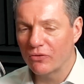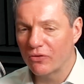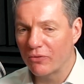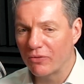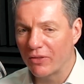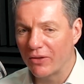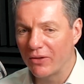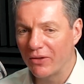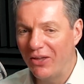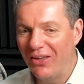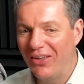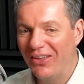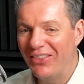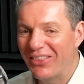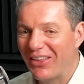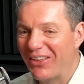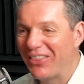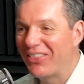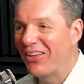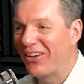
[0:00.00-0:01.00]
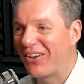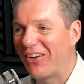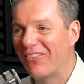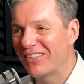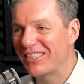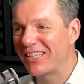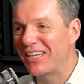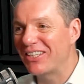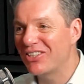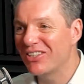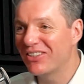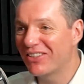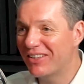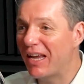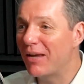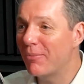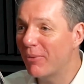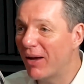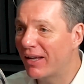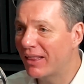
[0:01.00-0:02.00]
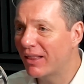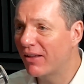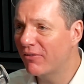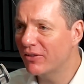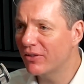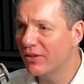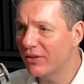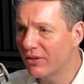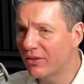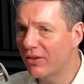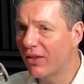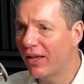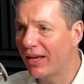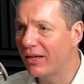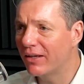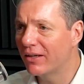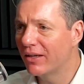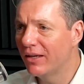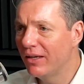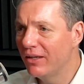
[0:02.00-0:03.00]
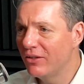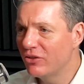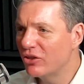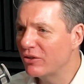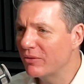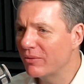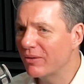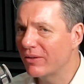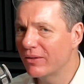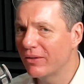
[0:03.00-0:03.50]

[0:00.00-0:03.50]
of the the conversation today, but I'd love to just